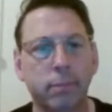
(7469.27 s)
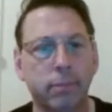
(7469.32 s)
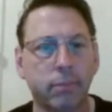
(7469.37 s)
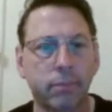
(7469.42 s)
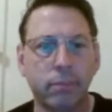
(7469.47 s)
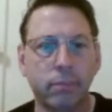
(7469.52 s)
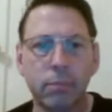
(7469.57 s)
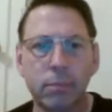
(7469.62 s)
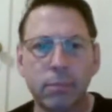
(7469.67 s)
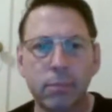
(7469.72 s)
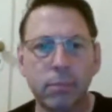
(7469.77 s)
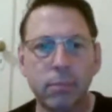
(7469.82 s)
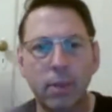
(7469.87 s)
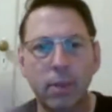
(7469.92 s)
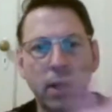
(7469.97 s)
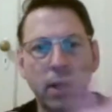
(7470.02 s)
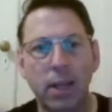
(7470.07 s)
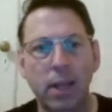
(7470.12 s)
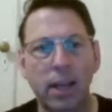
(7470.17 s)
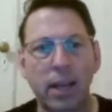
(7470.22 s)
It's over,
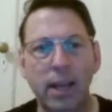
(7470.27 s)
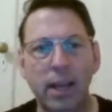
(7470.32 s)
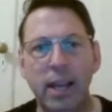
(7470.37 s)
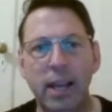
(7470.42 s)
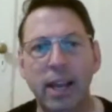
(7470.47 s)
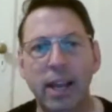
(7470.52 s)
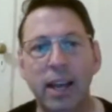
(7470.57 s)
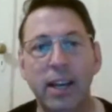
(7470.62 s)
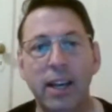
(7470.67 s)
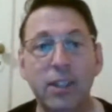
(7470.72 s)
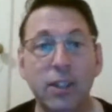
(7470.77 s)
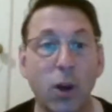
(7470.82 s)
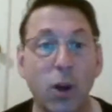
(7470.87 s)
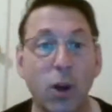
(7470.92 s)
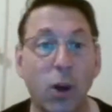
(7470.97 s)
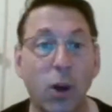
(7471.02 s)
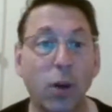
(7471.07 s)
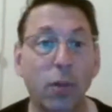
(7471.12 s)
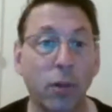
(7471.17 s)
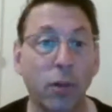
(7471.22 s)
right?"
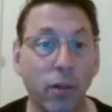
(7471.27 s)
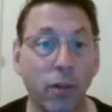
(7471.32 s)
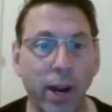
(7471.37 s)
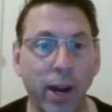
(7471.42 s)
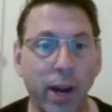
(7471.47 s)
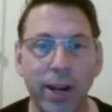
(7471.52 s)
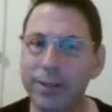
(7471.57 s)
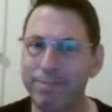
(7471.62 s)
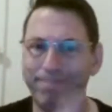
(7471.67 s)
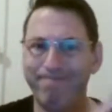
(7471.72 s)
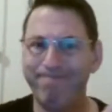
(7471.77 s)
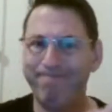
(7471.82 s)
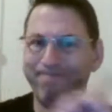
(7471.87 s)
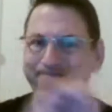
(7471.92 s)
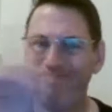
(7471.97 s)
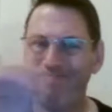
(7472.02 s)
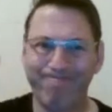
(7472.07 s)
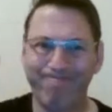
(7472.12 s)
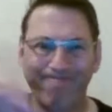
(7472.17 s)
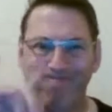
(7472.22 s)
Not even
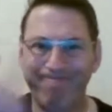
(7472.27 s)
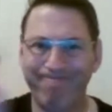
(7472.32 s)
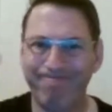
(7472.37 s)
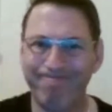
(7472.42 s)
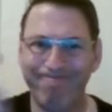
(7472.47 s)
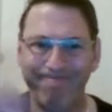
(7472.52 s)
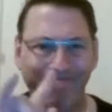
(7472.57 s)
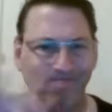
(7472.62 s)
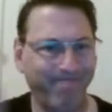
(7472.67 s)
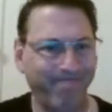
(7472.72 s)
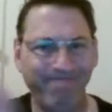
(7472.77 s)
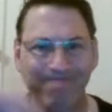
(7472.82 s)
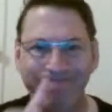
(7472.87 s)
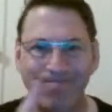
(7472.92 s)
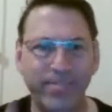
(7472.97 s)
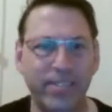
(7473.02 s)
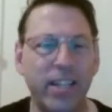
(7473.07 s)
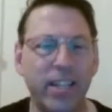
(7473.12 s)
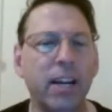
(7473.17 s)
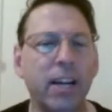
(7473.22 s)
close to fucking over.
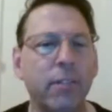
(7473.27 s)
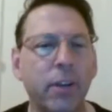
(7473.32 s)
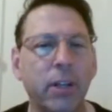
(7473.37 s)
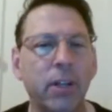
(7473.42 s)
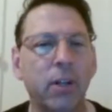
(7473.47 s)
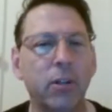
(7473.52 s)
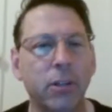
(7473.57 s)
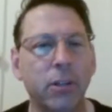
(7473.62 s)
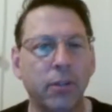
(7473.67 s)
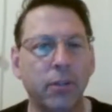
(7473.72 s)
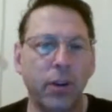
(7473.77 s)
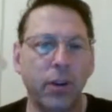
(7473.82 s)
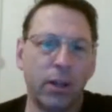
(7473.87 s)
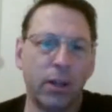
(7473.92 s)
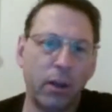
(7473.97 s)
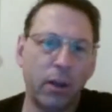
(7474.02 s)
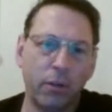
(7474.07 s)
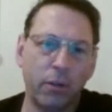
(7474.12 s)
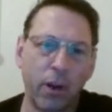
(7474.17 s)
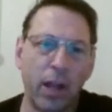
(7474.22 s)

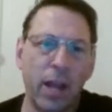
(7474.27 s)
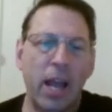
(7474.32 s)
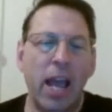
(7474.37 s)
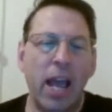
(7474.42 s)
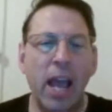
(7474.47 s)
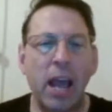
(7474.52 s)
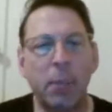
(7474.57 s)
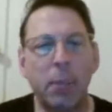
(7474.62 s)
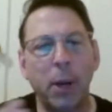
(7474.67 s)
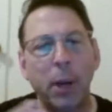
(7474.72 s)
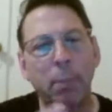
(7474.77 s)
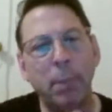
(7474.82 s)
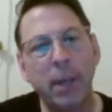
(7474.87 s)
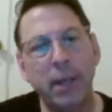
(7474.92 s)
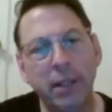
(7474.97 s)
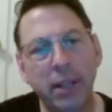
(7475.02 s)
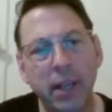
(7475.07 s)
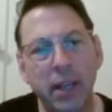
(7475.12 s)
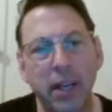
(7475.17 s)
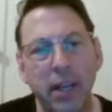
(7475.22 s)
NYPD,
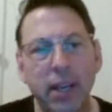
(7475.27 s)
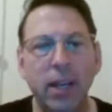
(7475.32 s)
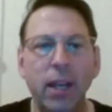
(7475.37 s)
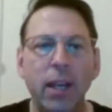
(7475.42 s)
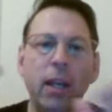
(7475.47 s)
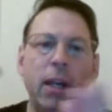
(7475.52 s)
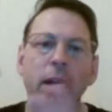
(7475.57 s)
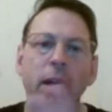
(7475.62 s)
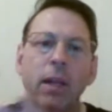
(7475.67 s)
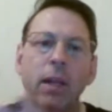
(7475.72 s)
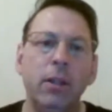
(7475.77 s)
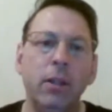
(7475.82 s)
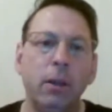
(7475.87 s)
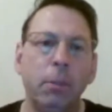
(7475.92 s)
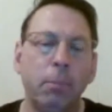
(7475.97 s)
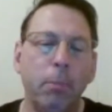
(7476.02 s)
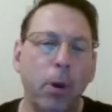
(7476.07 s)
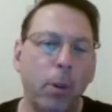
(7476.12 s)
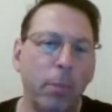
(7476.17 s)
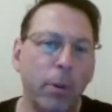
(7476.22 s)
Department of Corrections calls
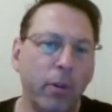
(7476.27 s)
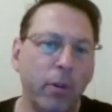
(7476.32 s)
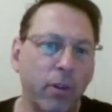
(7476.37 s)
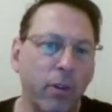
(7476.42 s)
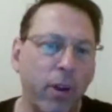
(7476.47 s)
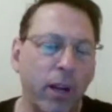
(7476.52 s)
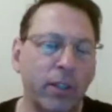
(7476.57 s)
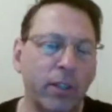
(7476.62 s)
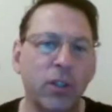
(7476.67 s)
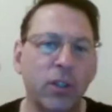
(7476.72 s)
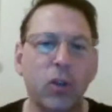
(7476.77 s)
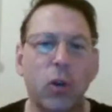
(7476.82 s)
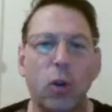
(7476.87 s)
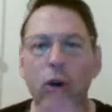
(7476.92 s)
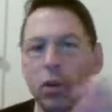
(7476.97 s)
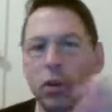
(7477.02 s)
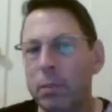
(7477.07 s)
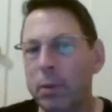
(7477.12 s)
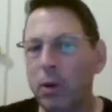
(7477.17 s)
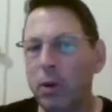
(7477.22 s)
me, all kinds of fucking
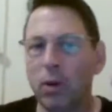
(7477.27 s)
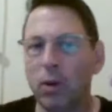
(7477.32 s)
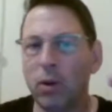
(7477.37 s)
people.